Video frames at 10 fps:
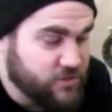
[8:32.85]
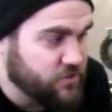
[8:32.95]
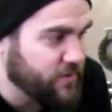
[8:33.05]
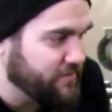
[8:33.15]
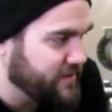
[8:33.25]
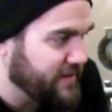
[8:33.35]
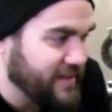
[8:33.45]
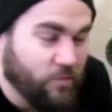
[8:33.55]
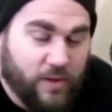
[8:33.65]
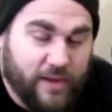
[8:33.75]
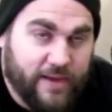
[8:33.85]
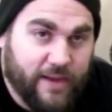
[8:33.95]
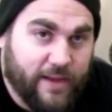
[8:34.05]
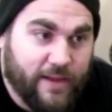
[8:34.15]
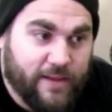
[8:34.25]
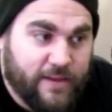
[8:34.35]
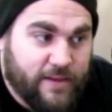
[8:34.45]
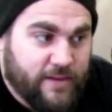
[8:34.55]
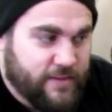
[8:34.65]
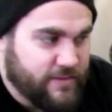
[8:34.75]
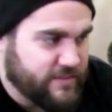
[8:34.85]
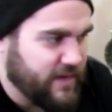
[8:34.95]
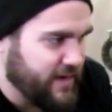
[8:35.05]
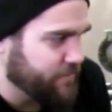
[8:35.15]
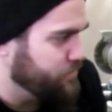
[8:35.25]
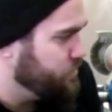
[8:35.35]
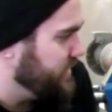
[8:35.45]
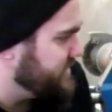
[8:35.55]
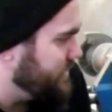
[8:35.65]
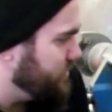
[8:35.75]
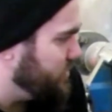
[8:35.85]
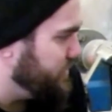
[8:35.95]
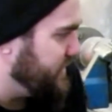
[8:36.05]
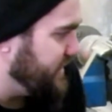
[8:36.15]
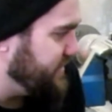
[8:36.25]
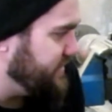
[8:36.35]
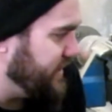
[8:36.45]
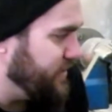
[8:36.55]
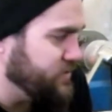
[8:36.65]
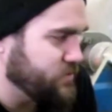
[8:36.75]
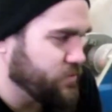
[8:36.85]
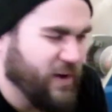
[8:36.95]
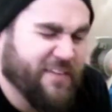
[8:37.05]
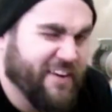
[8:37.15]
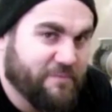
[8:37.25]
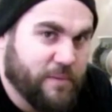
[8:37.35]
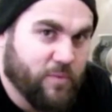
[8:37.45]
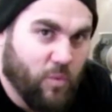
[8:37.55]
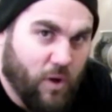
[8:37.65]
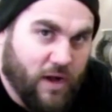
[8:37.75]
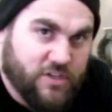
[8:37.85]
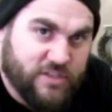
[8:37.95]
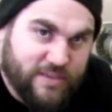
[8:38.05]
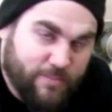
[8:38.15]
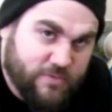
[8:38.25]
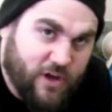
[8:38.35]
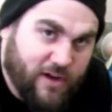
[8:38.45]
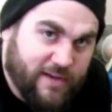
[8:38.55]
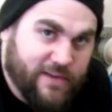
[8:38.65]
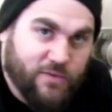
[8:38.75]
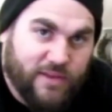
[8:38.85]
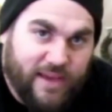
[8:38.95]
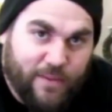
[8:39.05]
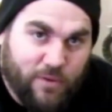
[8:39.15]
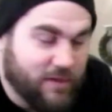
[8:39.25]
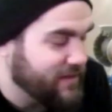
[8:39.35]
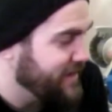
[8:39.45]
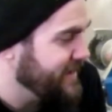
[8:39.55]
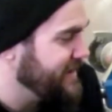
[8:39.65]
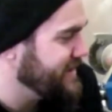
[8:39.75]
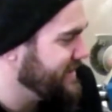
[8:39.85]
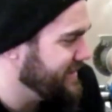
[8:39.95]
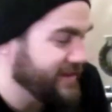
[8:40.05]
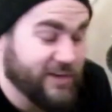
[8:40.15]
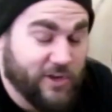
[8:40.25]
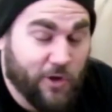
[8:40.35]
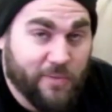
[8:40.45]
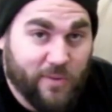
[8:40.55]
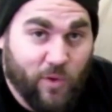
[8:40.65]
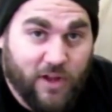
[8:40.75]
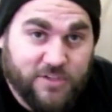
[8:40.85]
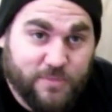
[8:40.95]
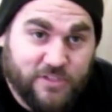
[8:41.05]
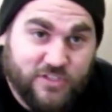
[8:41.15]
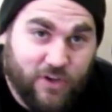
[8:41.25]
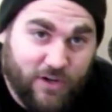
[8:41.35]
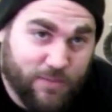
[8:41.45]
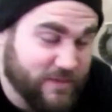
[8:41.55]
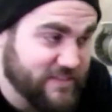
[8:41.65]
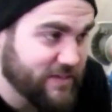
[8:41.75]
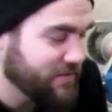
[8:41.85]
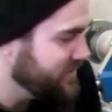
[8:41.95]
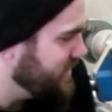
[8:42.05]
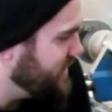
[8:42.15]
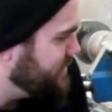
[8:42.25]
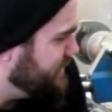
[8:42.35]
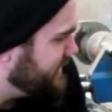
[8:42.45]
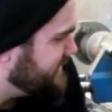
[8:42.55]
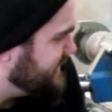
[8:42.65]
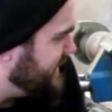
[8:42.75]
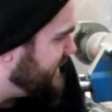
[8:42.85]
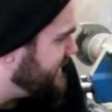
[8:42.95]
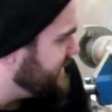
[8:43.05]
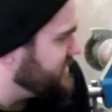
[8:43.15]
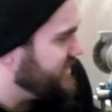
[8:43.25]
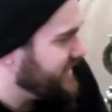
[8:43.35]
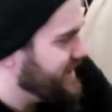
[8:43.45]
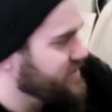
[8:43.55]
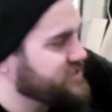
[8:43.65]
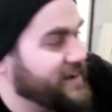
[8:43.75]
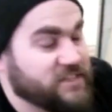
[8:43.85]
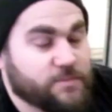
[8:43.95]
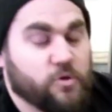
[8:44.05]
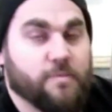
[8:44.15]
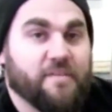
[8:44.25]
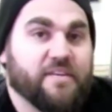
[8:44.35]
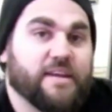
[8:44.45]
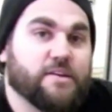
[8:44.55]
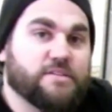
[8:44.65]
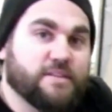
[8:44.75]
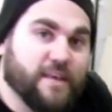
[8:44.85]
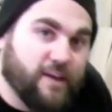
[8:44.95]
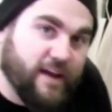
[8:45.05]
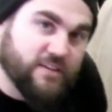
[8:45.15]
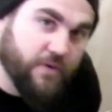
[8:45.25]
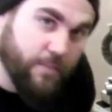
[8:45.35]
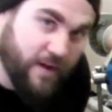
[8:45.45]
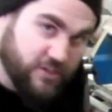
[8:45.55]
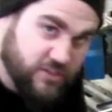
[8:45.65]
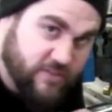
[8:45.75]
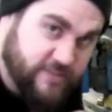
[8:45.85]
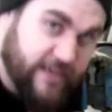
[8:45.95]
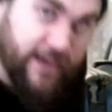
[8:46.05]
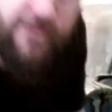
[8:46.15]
Just do everything that way. This kind of picks up a little bit. I always would rather have people watch as I'm talking into the camera than nobody watching me just talking to myself. But check it out. Check out some more of my videos. Thank you guys very much. Take care.